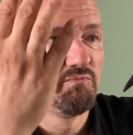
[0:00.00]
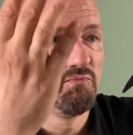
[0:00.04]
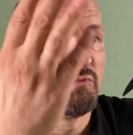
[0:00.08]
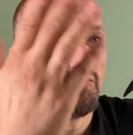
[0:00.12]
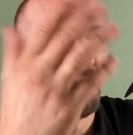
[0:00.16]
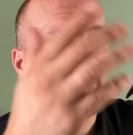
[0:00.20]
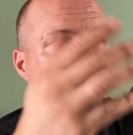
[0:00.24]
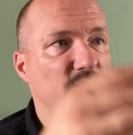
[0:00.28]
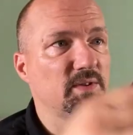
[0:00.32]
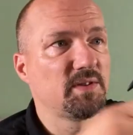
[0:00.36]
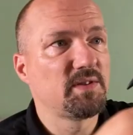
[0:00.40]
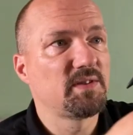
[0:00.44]

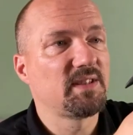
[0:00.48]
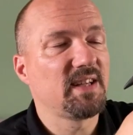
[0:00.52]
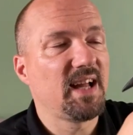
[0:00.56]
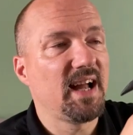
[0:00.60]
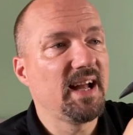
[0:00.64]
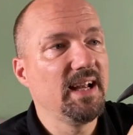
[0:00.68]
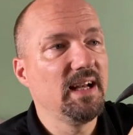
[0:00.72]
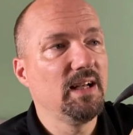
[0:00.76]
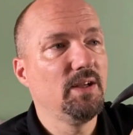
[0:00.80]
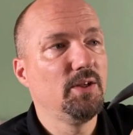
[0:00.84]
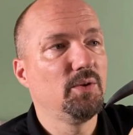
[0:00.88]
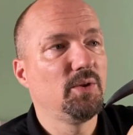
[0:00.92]
from the
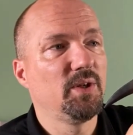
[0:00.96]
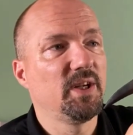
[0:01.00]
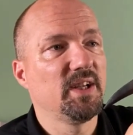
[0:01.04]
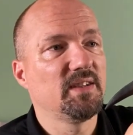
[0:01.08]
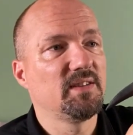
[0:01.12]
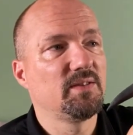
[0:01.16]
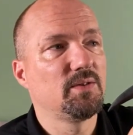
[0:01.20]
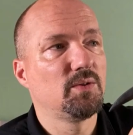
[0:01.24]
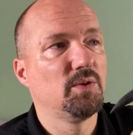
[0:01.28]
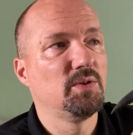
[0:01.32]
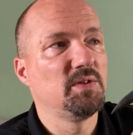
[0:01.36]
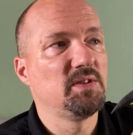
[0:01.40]
style, you
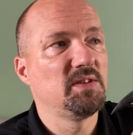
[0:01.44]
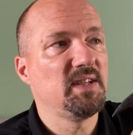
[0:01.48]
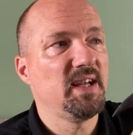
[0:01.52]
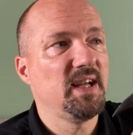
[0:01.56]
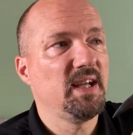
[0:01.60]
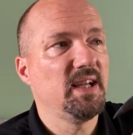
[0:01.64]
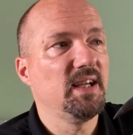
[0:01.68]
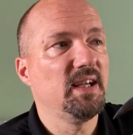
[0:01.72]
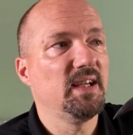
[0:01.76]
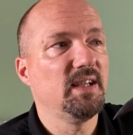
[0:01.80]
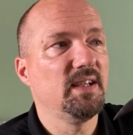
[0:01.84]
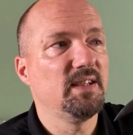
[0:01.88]
can could
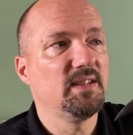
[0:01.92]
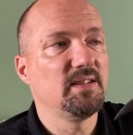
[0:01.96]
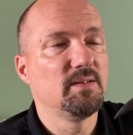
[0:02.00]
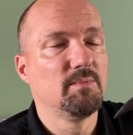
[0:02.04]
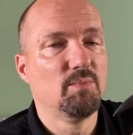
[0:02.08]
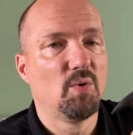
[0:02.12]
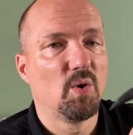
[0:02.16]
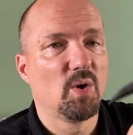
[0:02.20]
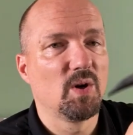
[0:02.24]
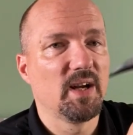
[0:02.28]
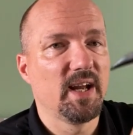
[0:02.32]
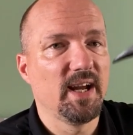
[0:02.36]
say it is
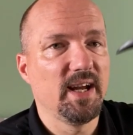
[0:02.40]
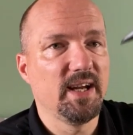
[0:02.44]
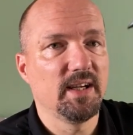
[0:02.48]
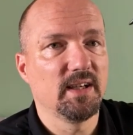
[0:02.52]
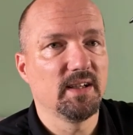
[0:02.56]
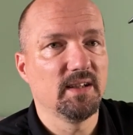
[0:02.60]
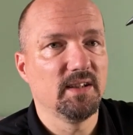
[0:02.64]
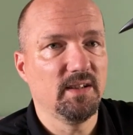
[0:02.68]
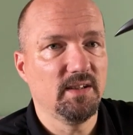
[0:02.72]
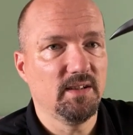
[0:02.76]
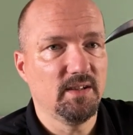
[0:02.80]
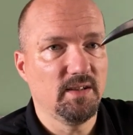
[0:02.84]
more like
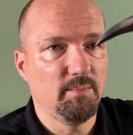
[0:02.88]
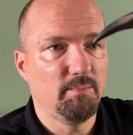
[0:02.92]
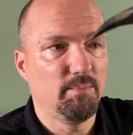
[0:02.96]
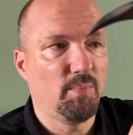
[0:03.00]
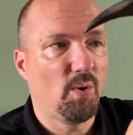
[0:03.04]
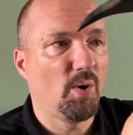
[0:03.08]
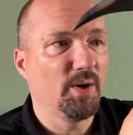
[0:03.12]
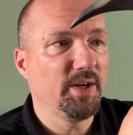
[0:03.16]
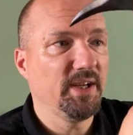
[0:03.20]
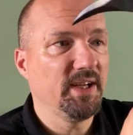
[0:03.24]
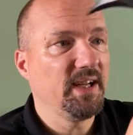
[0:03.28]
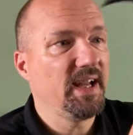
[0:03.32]
a,
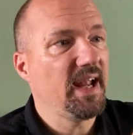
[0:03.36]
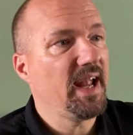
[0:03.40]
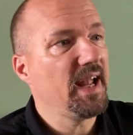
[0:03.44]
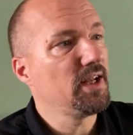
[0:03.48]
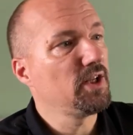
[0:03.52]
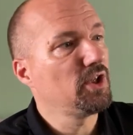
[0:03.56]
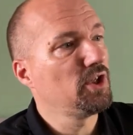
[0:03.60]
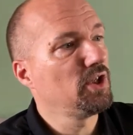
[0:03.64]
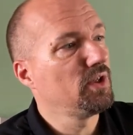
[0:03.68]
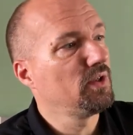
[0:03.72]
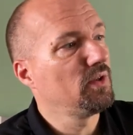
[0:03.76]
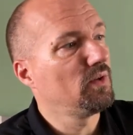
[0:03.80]
boarding
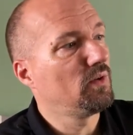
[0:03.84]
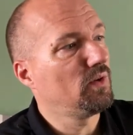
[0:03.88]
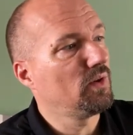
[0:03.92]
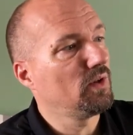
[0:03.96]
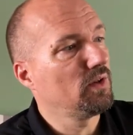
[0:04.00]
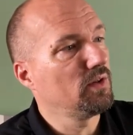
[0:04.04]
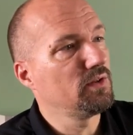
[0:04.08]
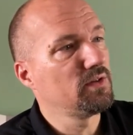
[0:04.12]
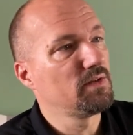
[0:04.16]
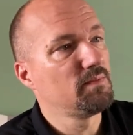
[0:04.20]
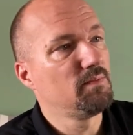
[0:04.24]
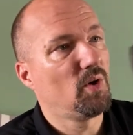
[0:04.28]
hatchet
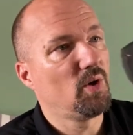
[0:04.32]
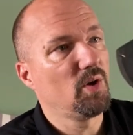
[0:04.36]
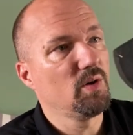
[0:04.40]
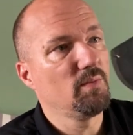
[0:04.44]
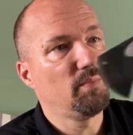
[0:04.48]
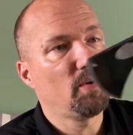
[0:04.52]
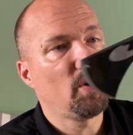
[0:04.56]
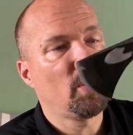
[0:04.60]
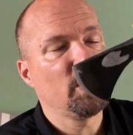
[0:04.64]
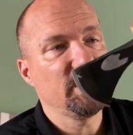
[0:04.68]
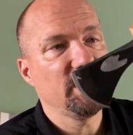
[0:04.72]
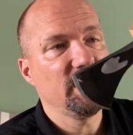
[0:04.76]
or small
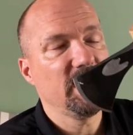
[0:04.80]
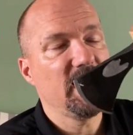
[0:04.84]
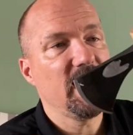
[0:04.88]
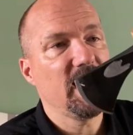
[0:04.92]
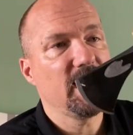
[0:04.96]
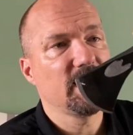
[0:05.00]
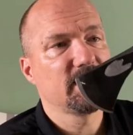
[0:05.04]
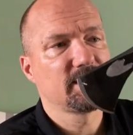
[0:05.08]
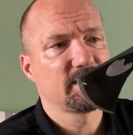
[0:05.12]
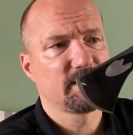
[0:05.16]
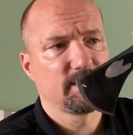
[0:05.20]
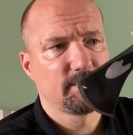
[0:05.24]
boarding
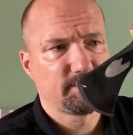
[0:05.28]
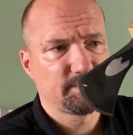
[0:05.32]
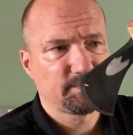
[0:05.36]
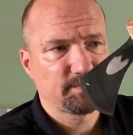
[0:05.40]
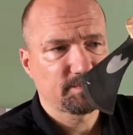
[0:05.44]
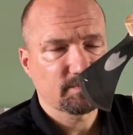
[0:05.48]
axe.